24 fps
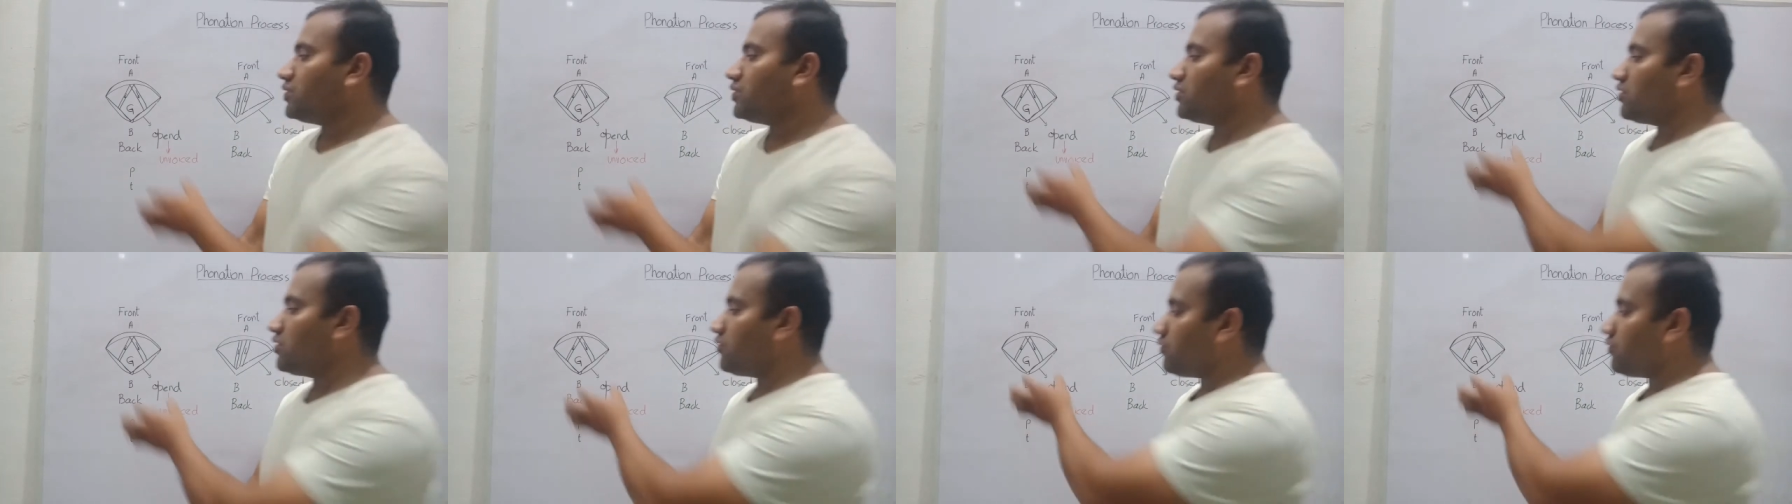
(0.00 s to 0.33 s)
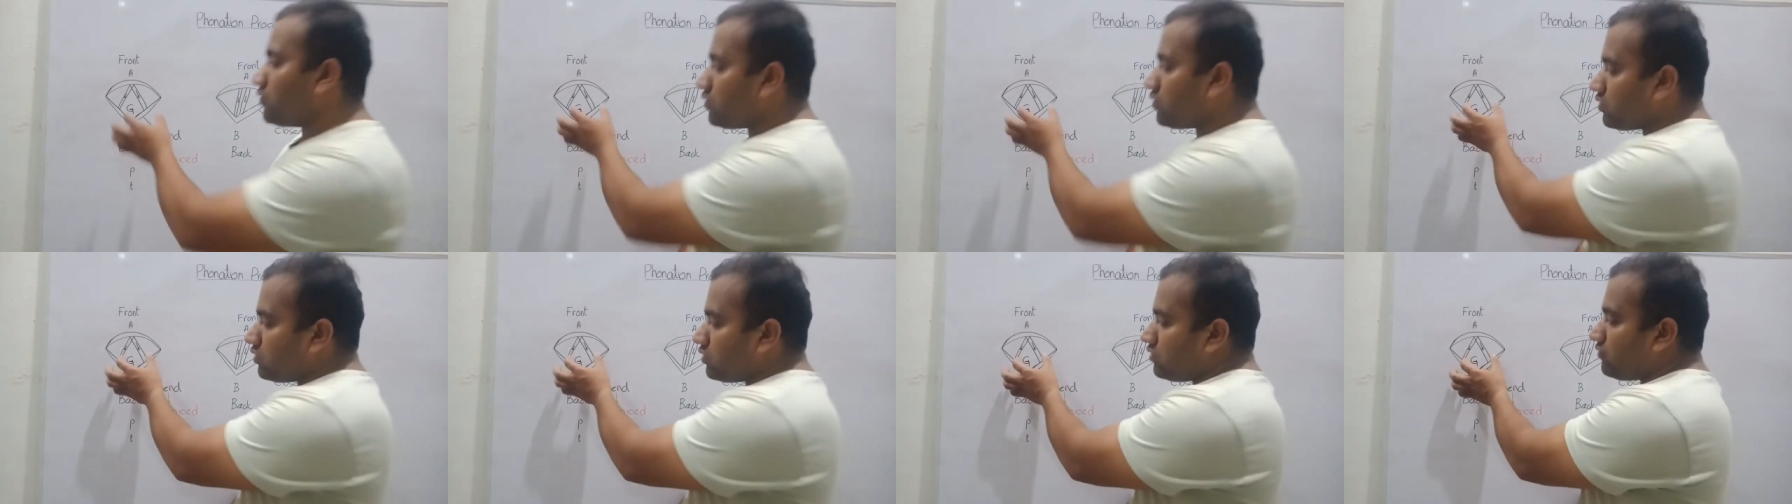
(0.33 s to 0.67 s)
the
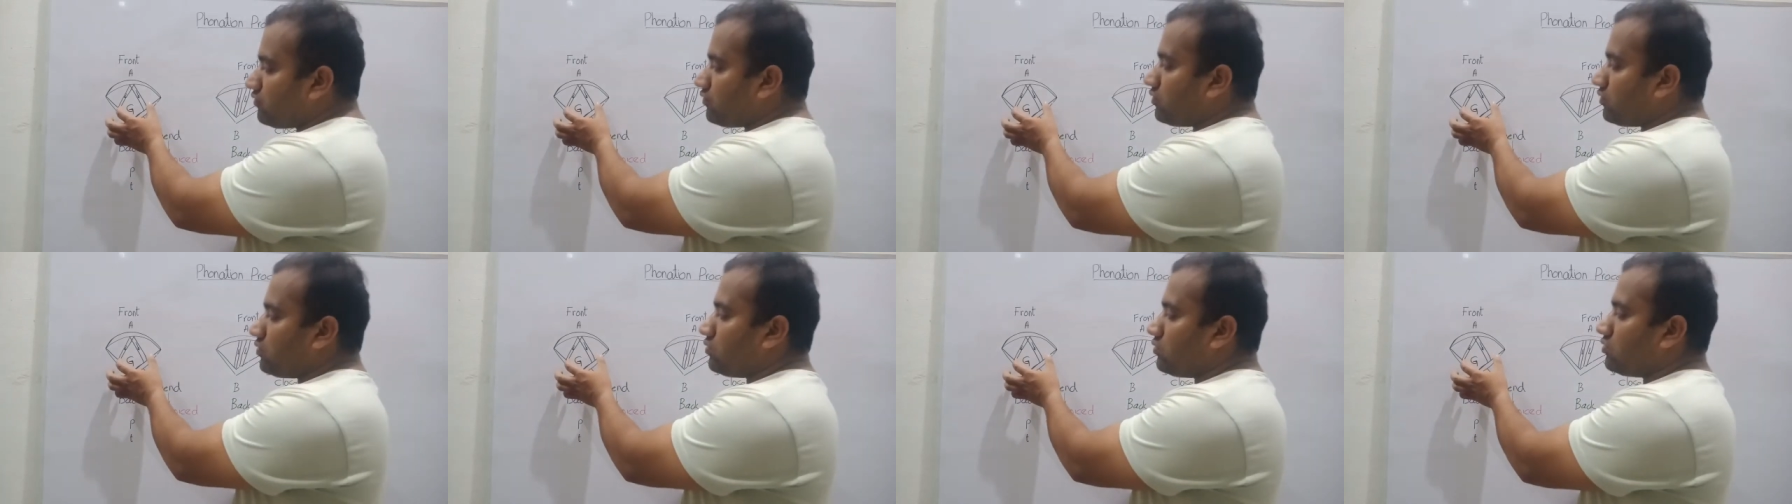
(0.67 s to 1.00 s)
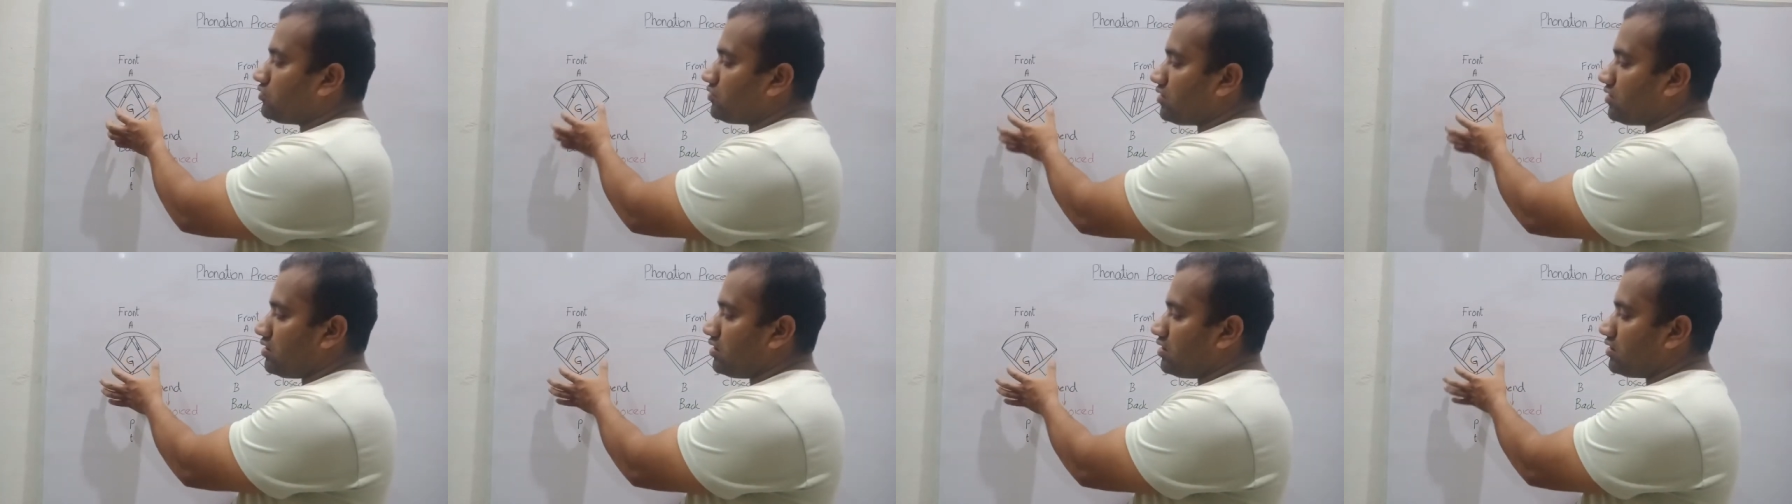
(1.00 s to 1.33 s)
vocal
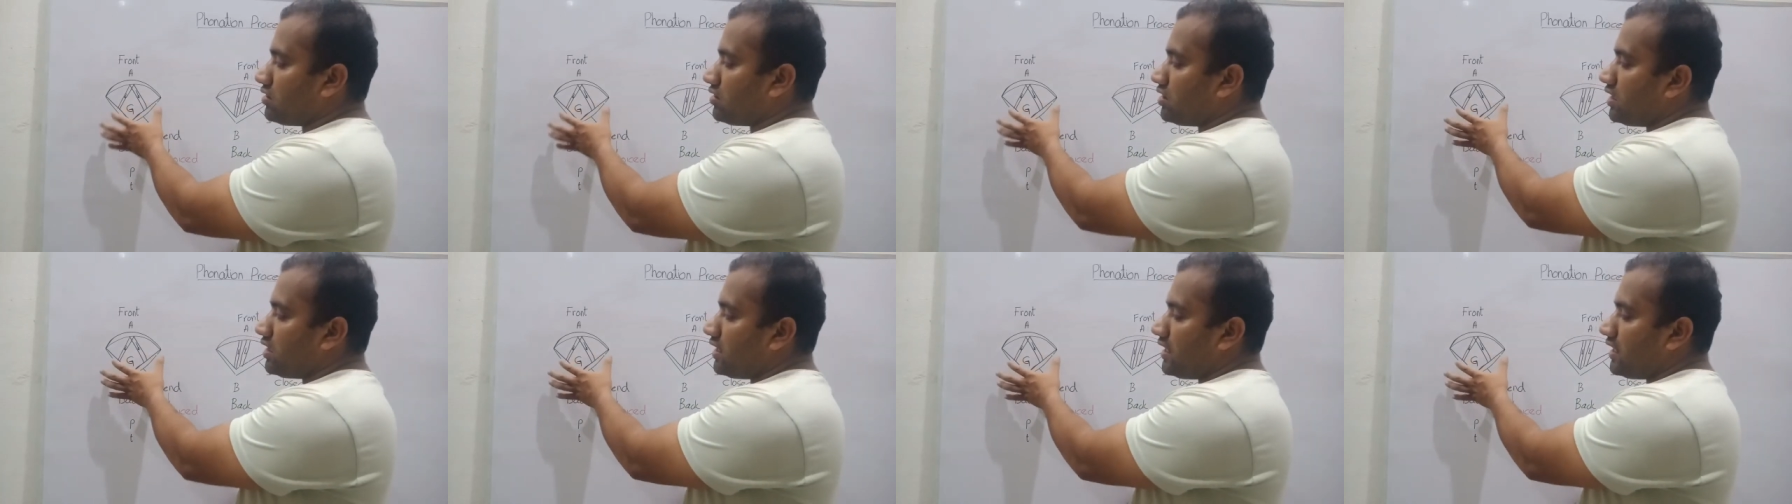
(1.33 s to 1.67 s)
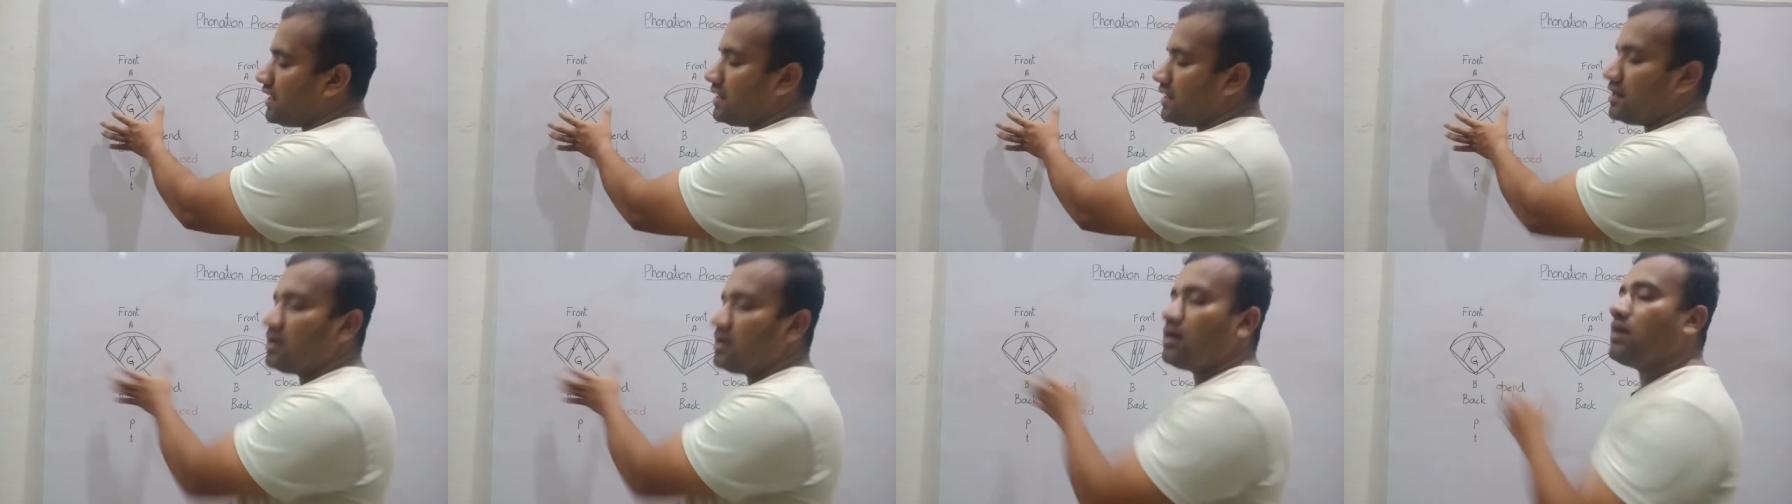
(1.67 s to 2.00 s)
folds are
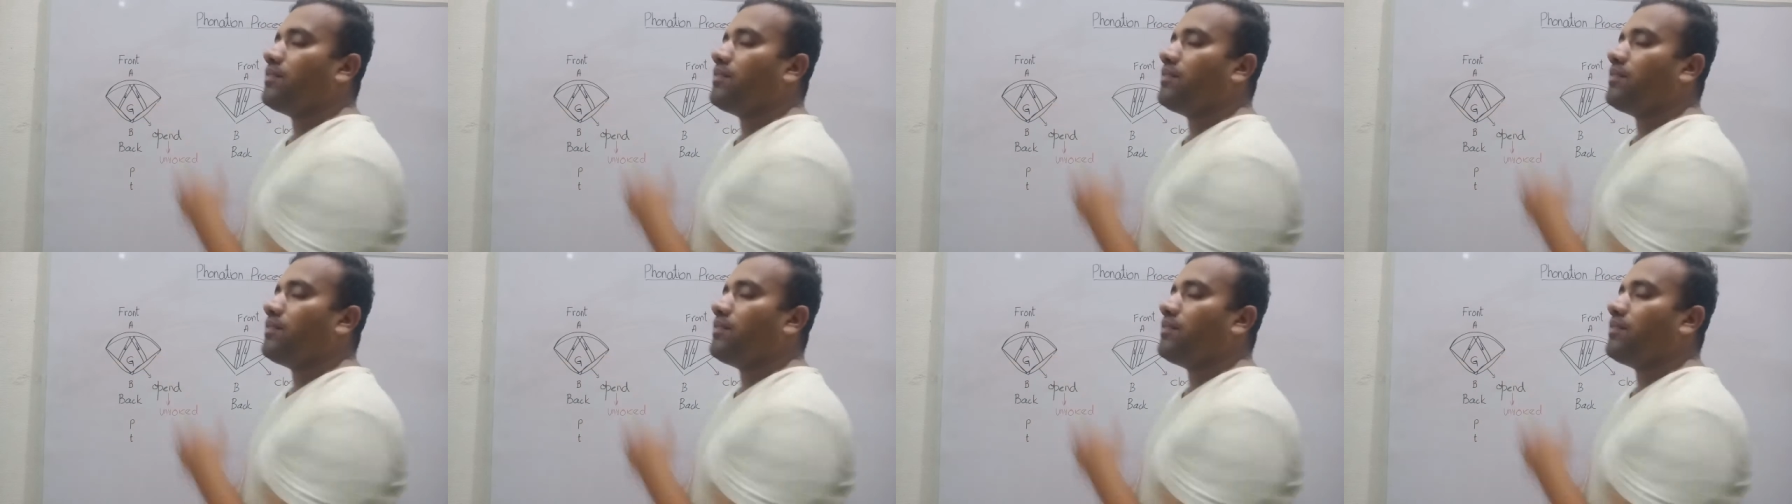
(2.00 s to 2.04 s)
held